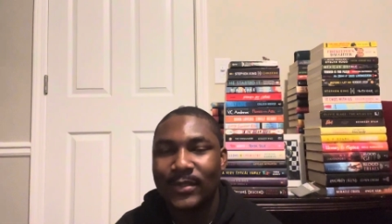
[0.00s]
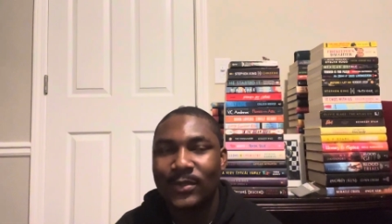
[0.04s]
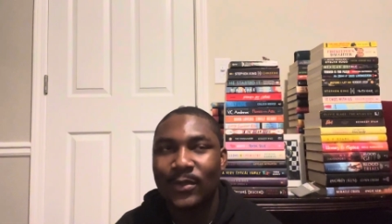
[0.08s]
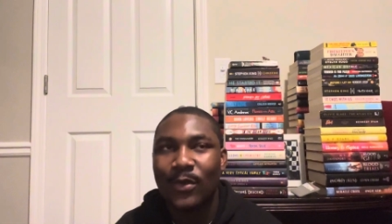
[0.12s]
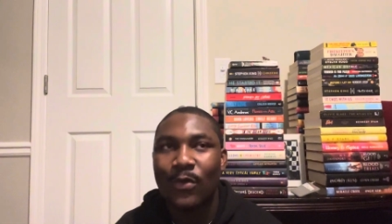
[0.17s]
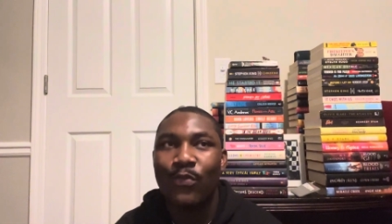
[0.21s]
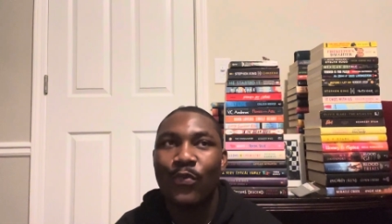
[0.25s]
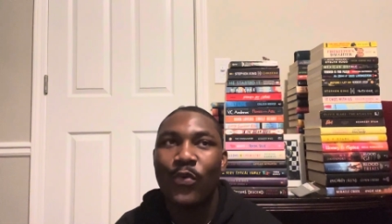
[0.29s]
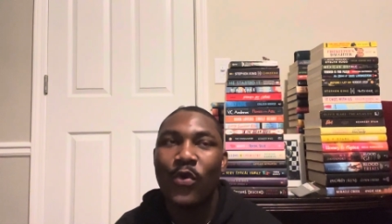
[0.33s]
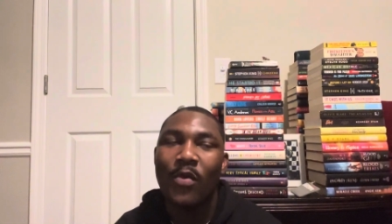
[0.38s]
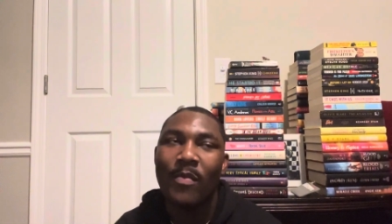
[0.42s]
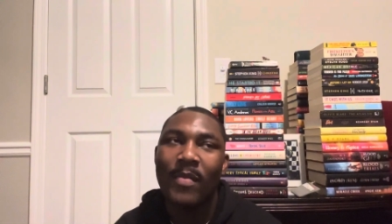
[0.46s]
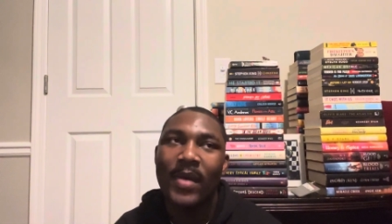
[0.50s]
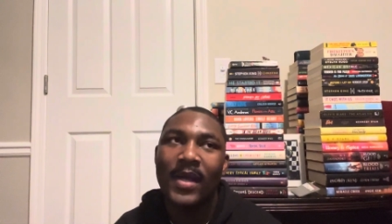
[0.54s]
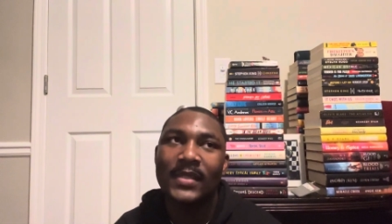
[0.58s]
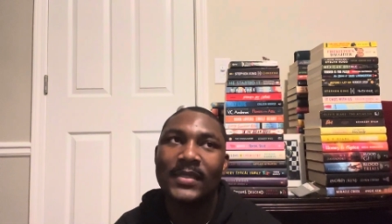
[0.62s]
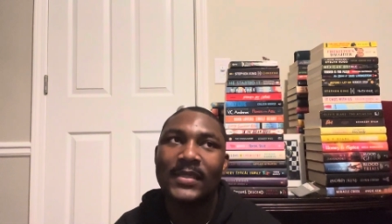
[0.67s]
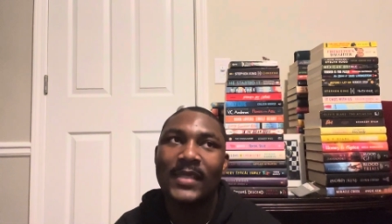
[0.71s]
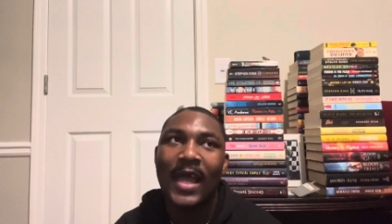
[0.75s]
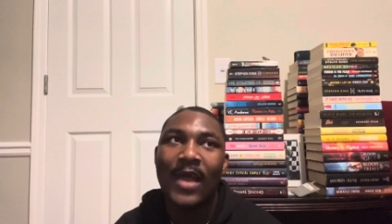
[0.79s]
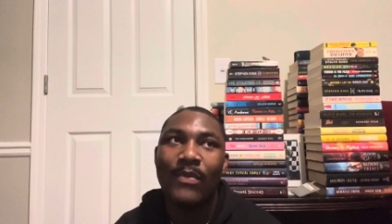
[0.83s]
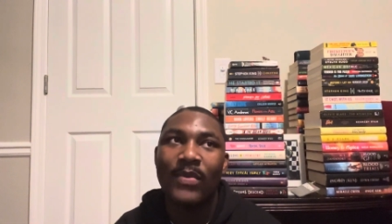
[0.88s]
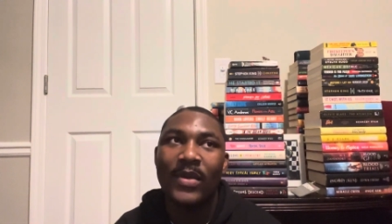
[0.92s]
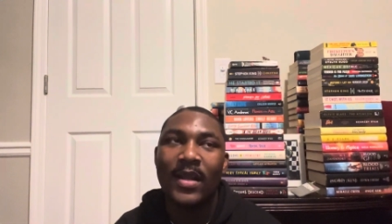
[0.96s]
So
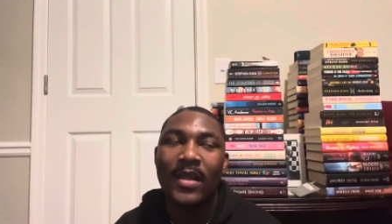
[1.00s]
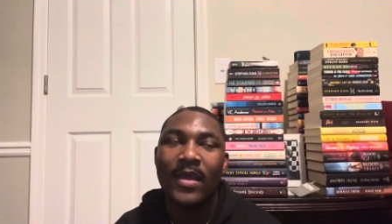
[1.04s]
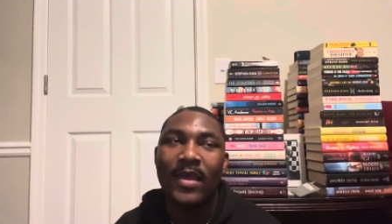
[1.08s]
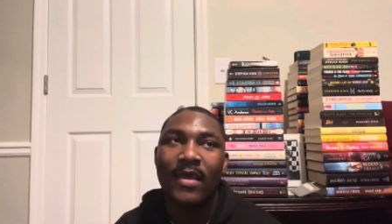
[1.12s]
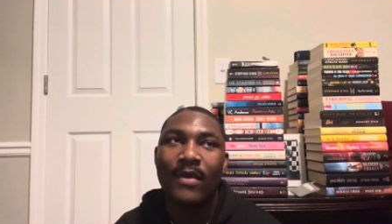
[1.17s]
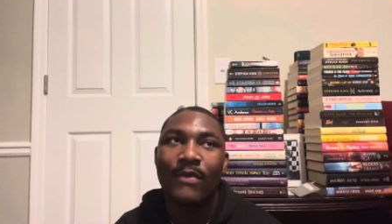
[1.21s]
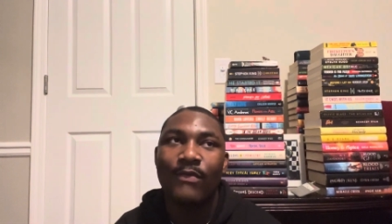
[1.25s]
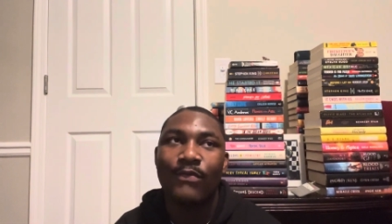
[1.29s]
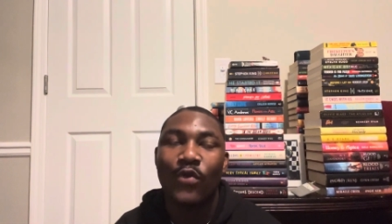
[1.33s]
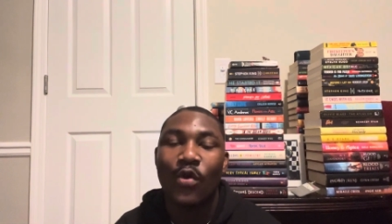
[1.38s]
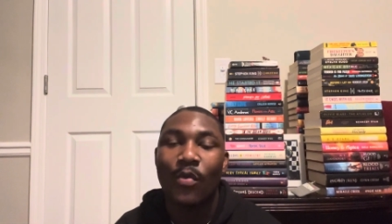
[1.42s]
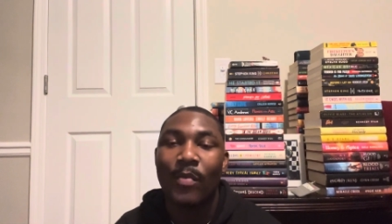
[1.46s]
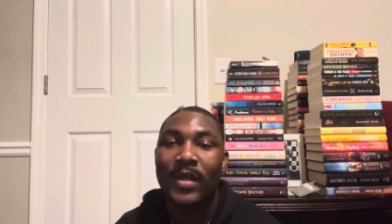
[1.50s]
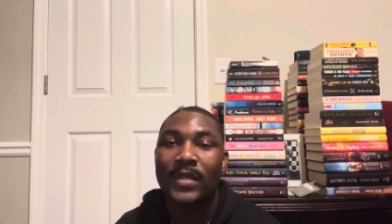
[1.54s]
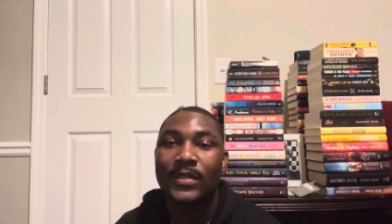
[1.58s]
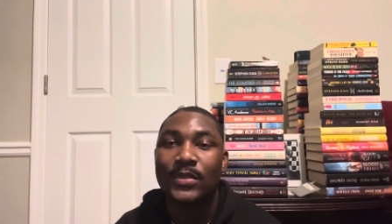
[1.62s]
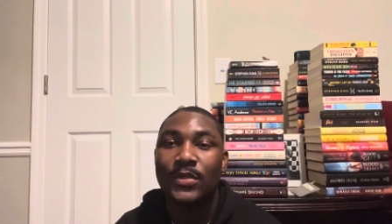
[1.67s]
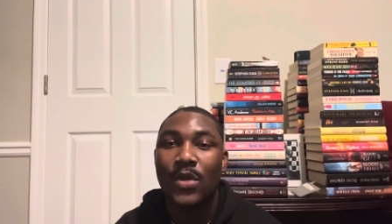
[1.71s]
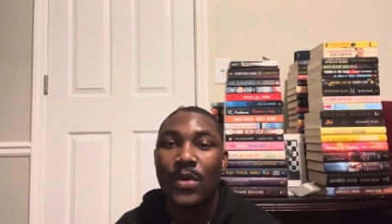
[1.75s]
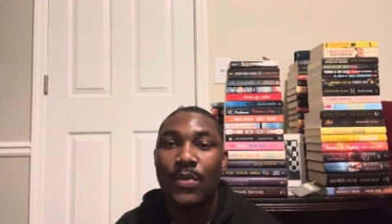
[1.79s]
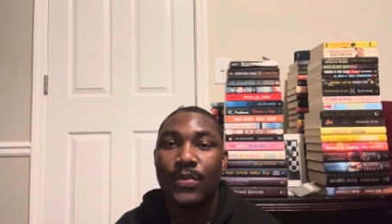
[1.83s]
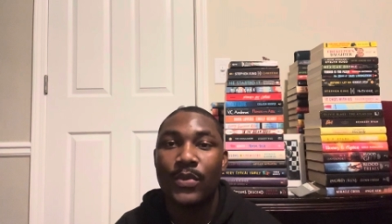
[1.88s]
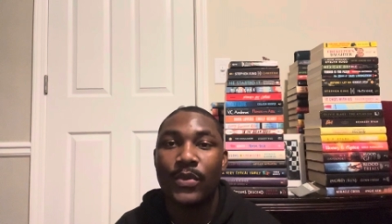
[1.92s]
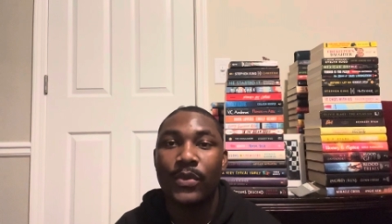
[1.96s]
romance, I really give romance
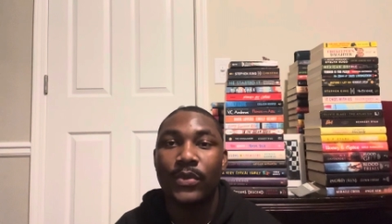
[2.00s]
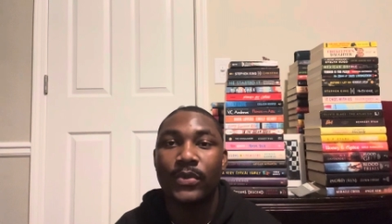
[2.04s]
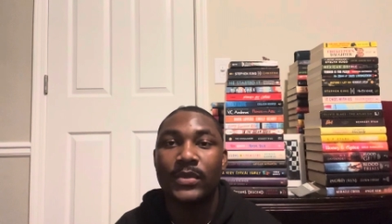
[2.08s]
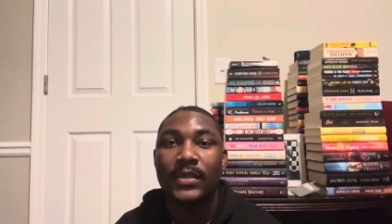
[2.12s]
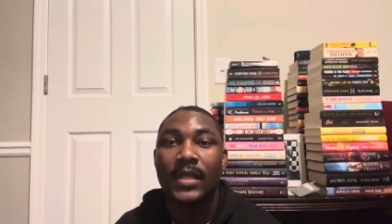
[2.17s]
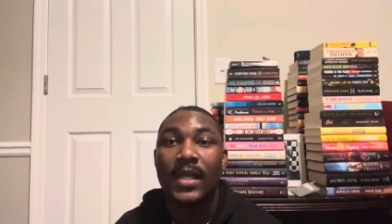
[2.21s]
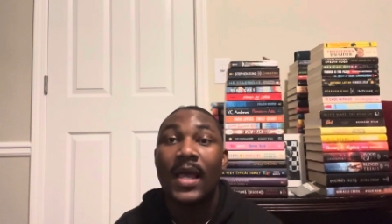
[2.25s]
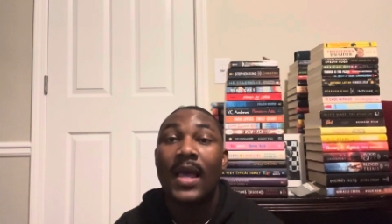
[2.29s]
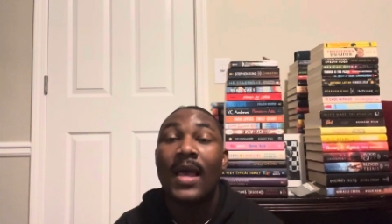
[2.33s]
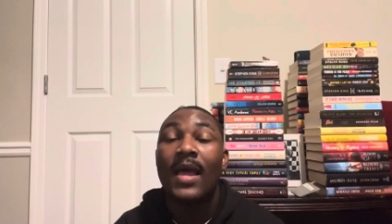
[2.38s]
novels